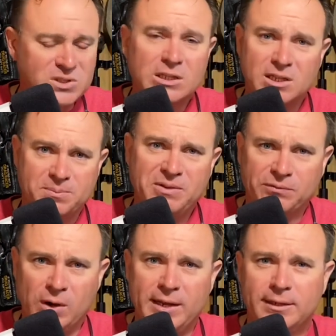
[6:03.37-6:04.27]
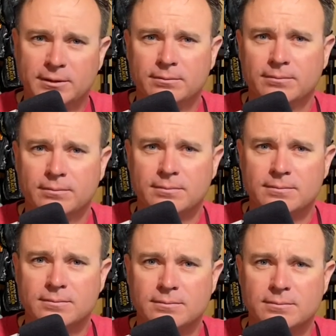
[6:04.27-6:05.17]
let's be frank.
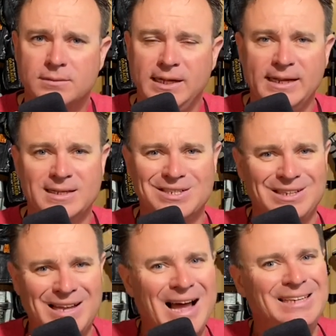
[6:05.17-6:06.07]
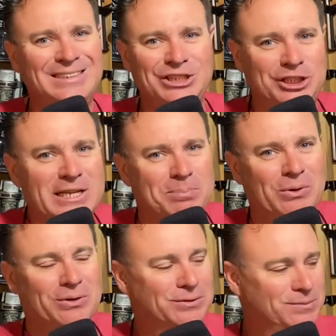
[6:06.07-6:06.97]
It is a lot cheaper.